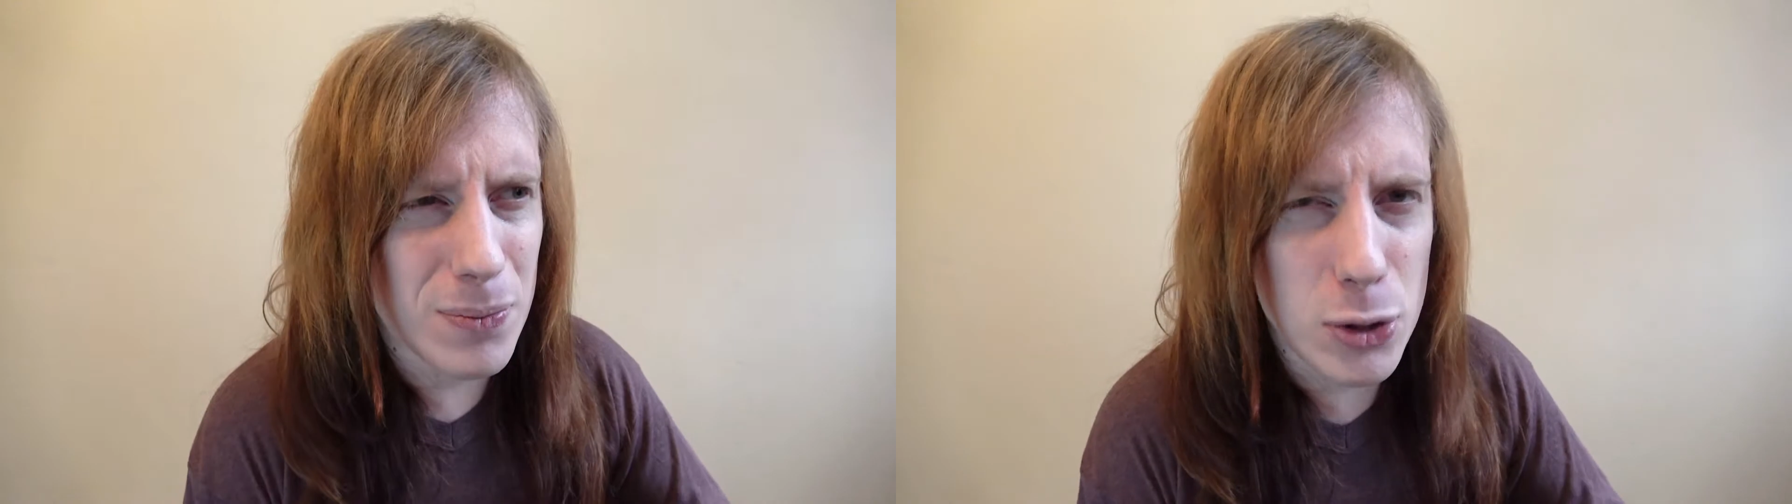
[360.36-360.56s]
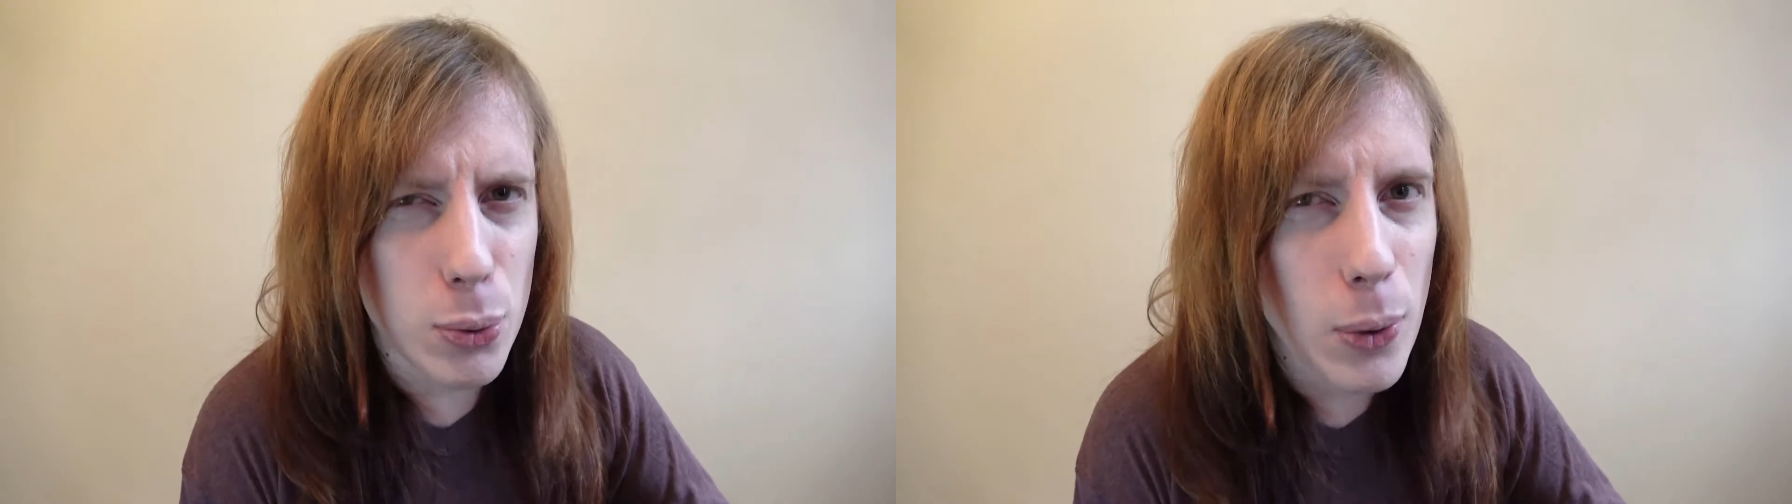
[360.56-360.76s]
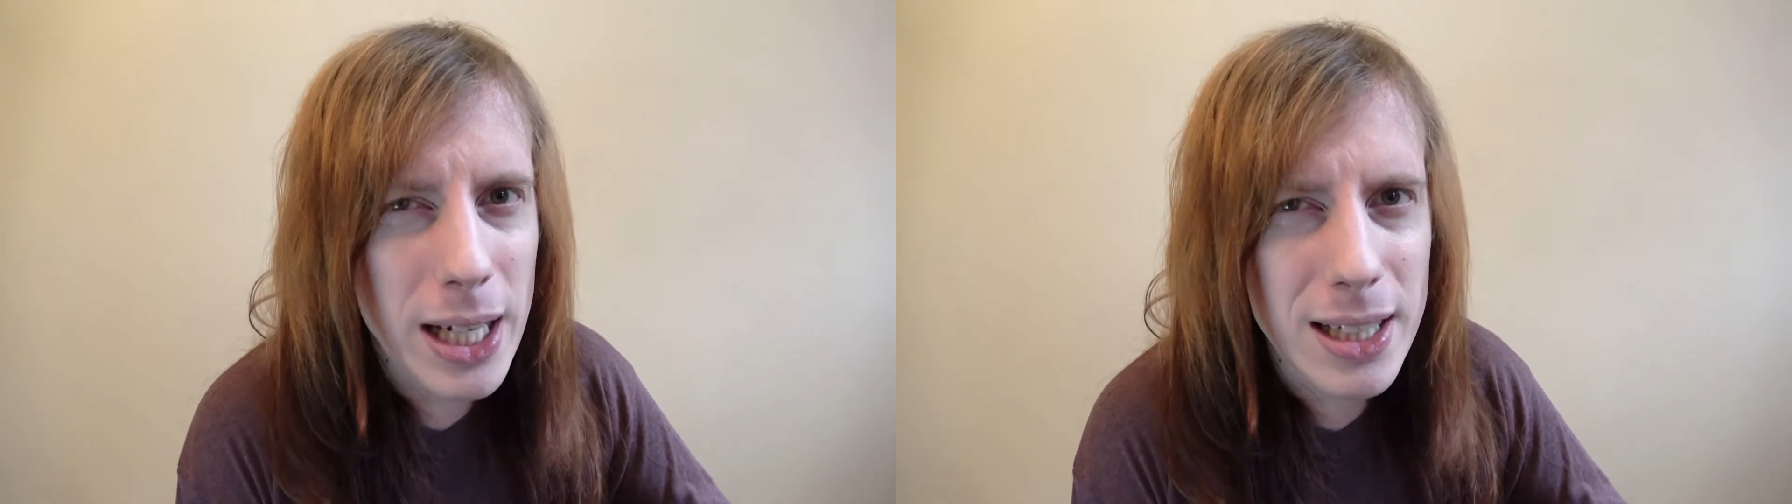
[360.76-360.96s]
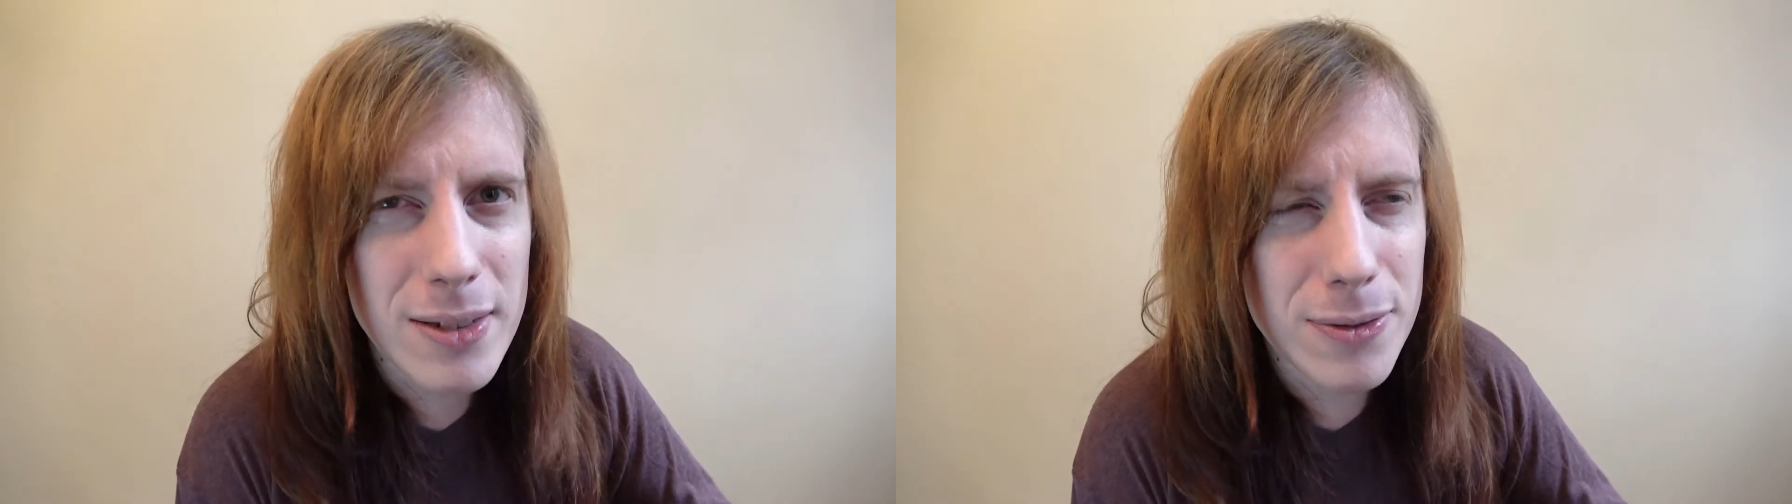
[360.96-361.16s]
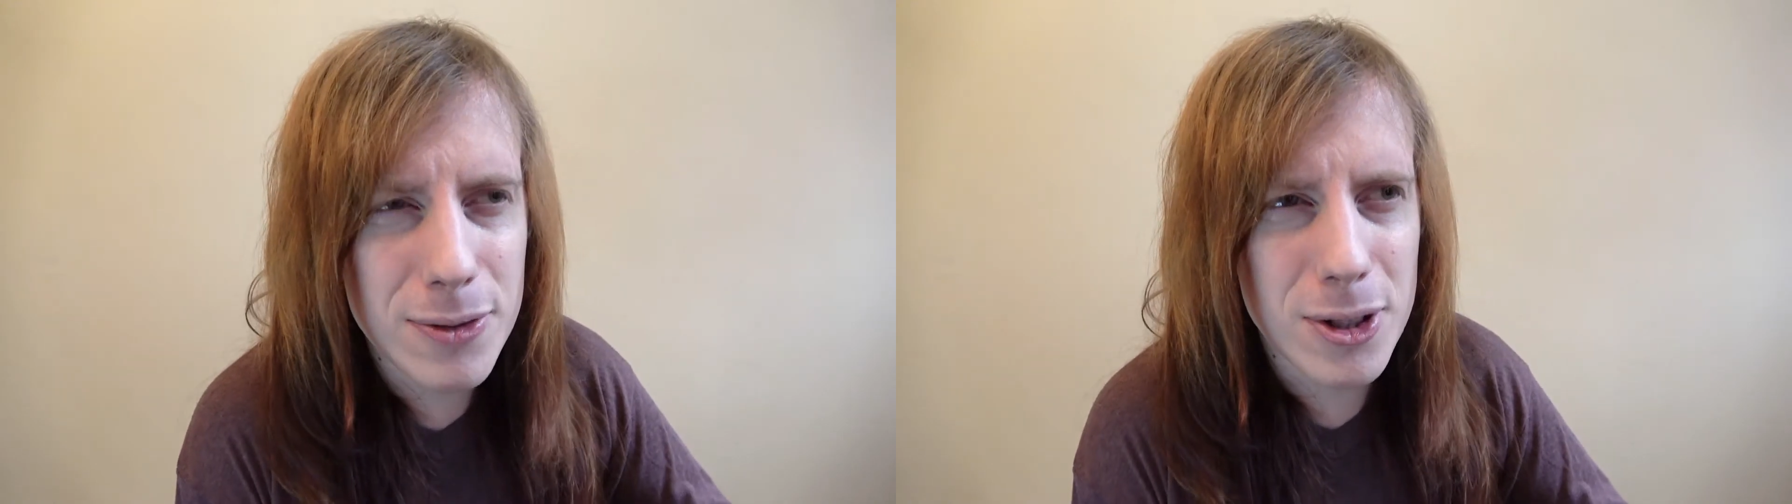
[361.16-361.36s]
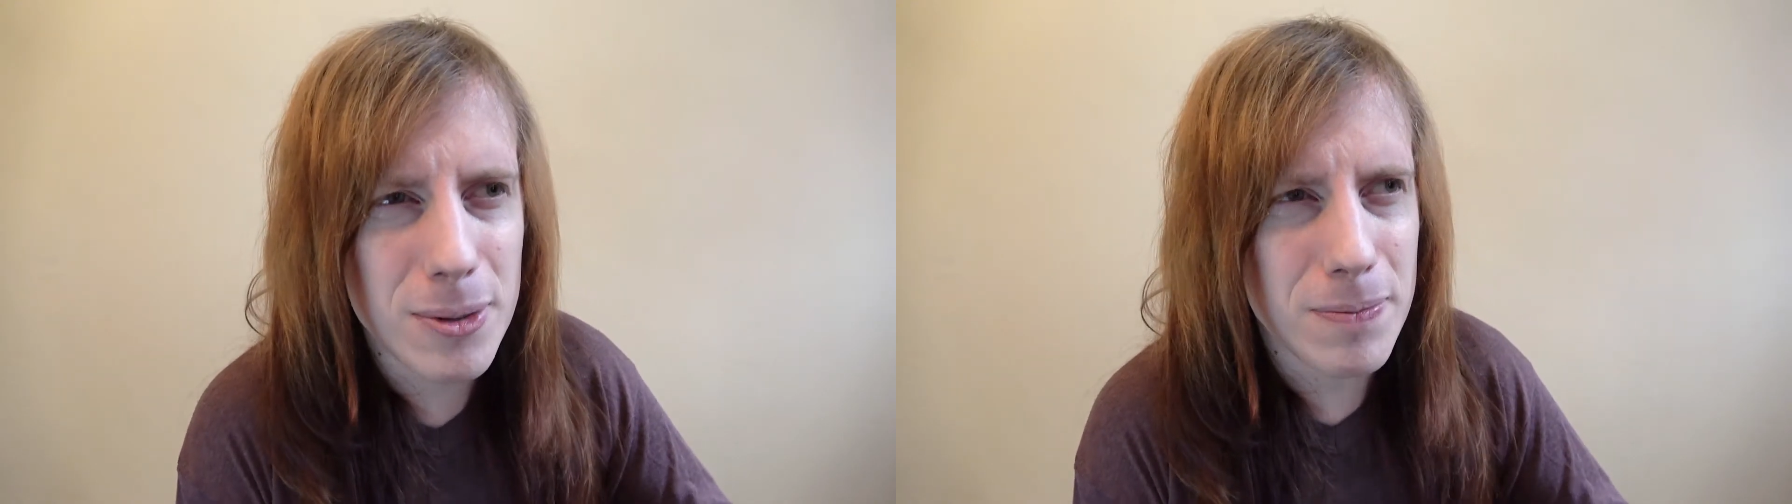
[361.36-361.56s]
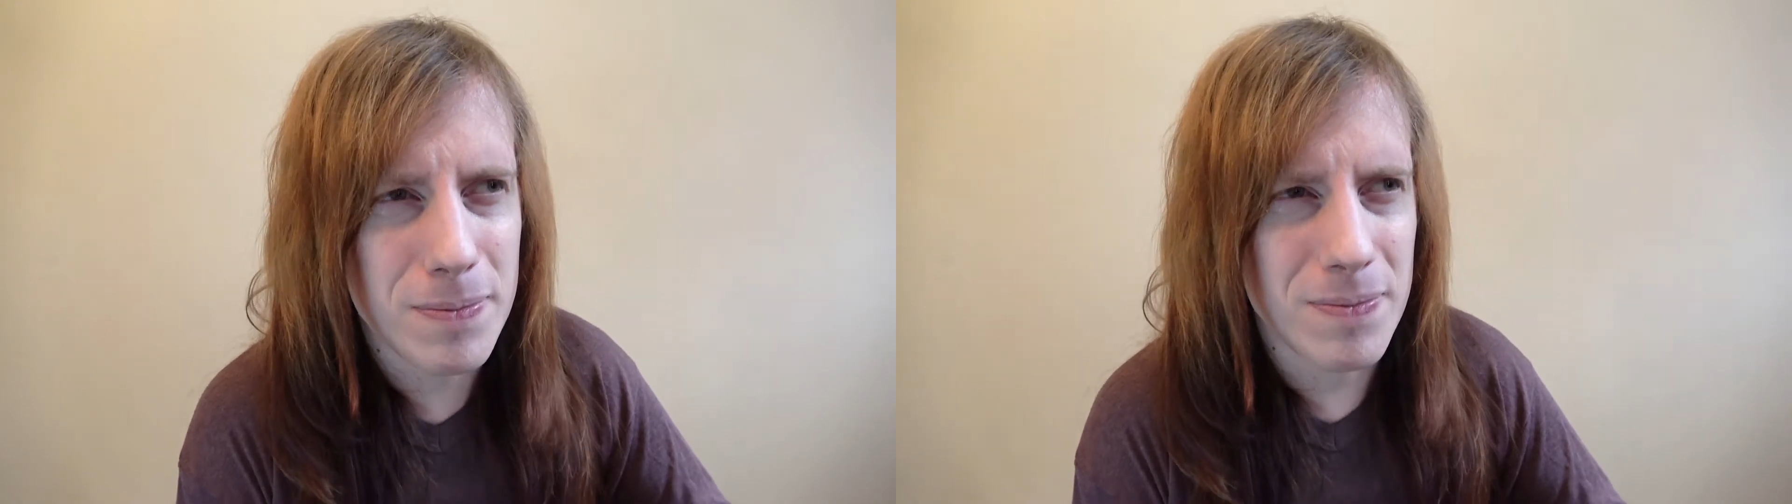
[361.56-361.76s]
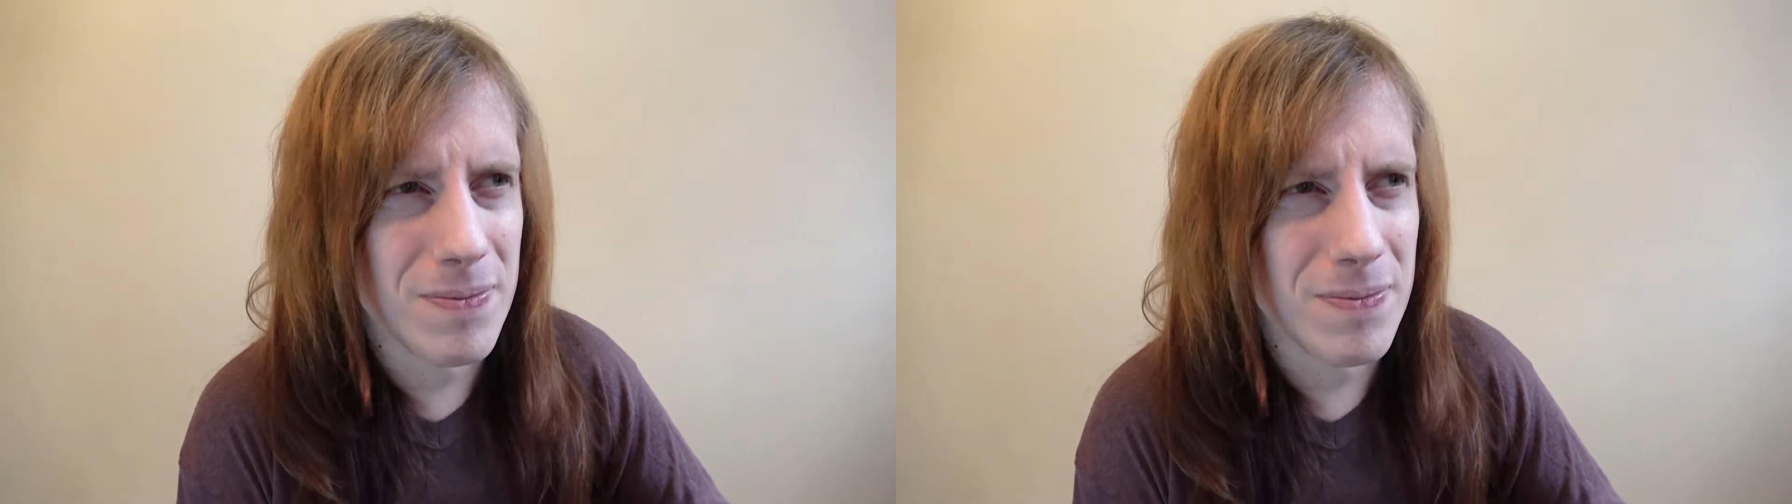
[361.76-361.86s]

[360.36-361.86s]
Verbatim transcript: 12 to